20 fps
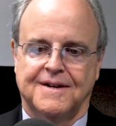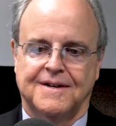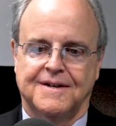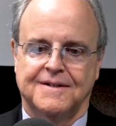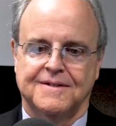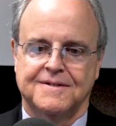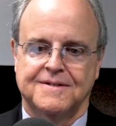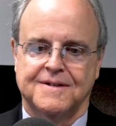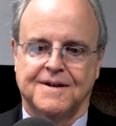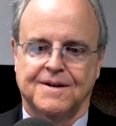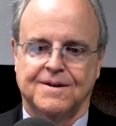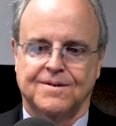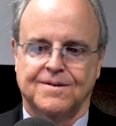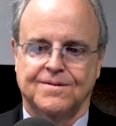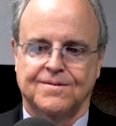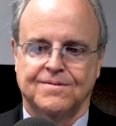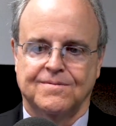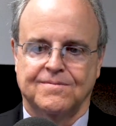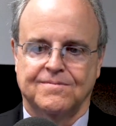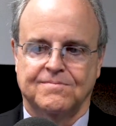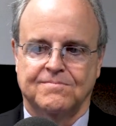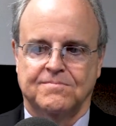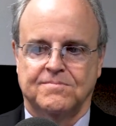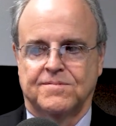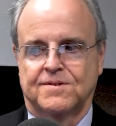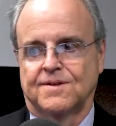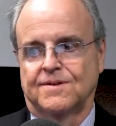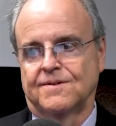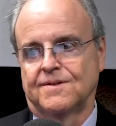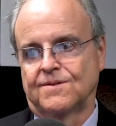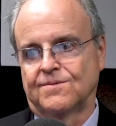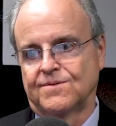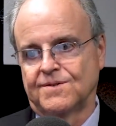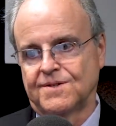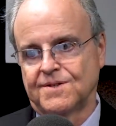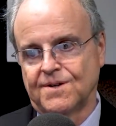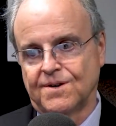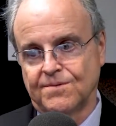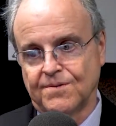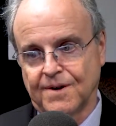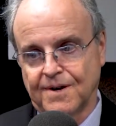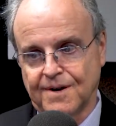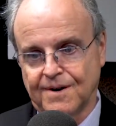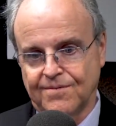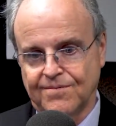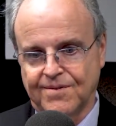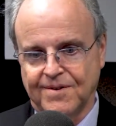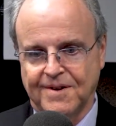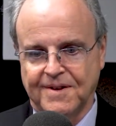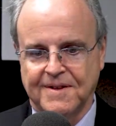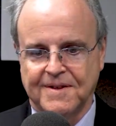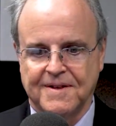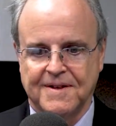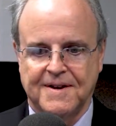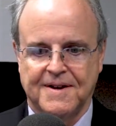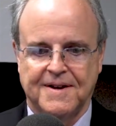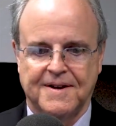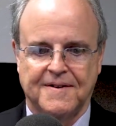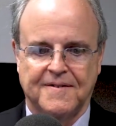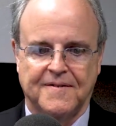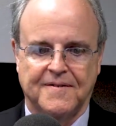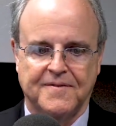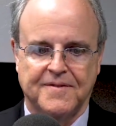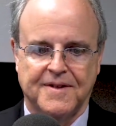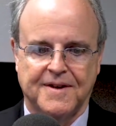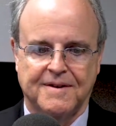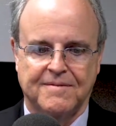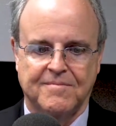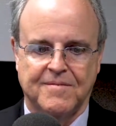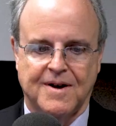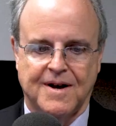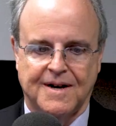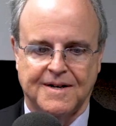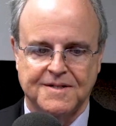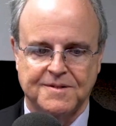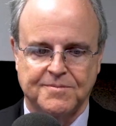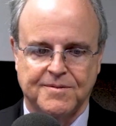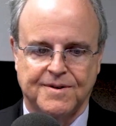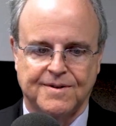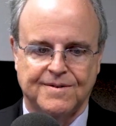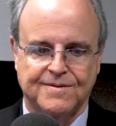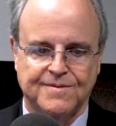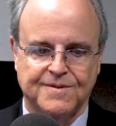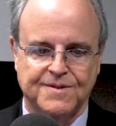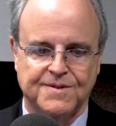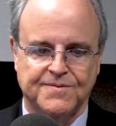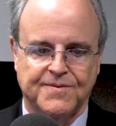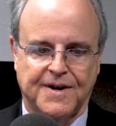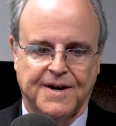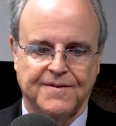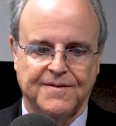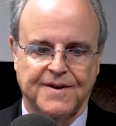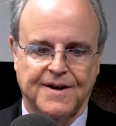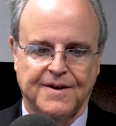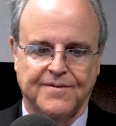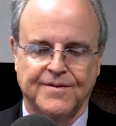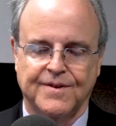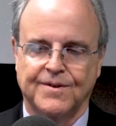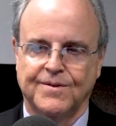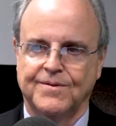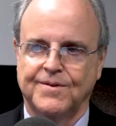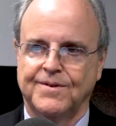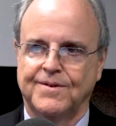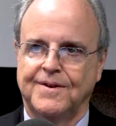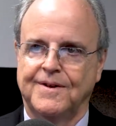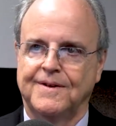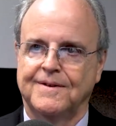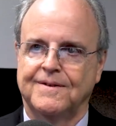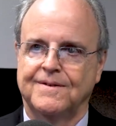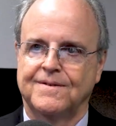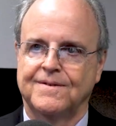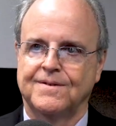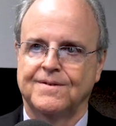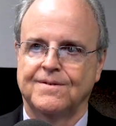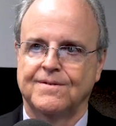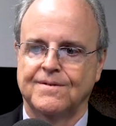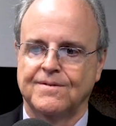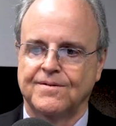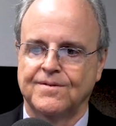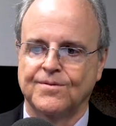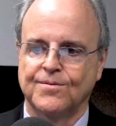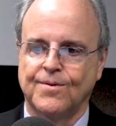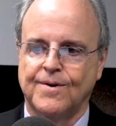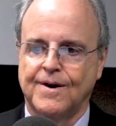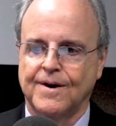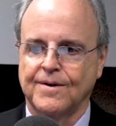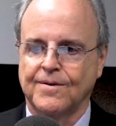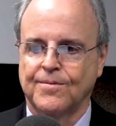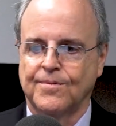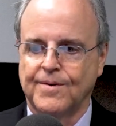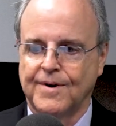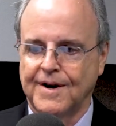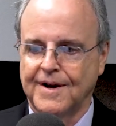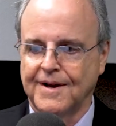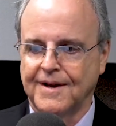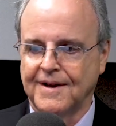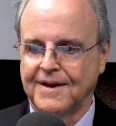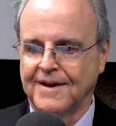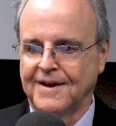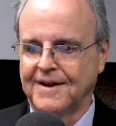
So there was no recovery. The hospital was found to have no duty and to walk away.